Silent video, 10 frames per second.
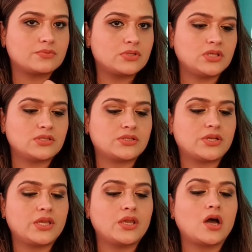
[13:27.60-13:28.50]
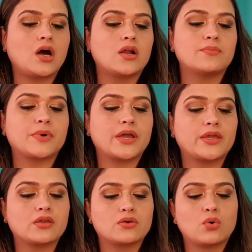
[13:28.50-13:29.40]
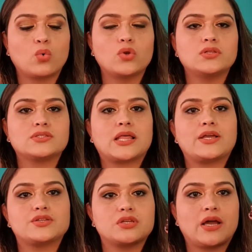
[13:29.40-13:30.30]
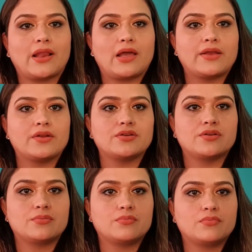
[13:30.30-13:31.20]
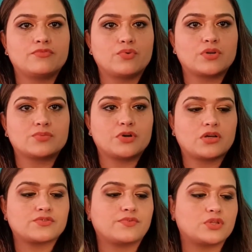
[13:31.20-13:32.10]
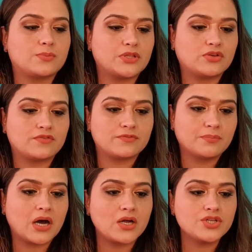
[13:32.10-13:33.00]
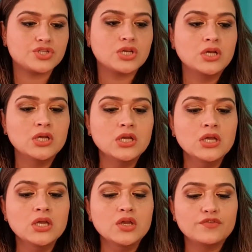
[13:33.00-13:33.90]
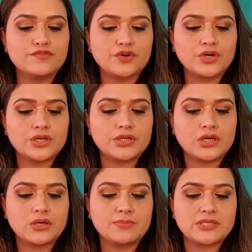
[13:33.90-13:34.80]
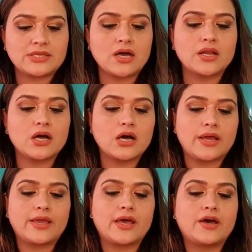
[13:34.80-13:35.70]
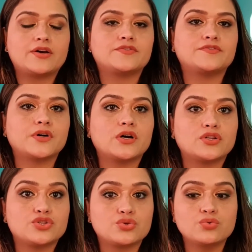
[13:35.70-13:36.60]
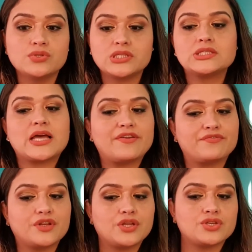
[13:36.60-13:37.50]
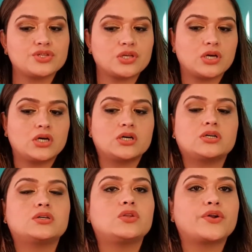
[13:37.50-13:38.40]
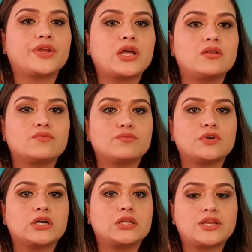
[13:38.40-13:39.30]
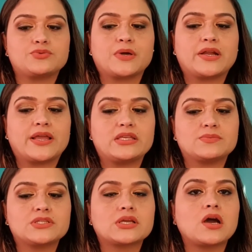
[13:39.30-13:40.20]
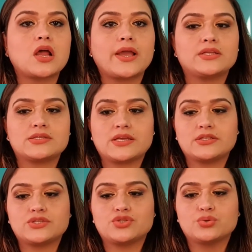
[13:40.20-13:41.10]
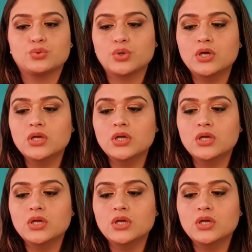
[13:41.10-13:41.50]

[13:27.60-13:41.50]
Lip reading: these 3 are my kohl / eyeliner focus products for the month of March. For mascara, I have 2. Since I finished L'Oreal Lash Paradise mascara, I decided to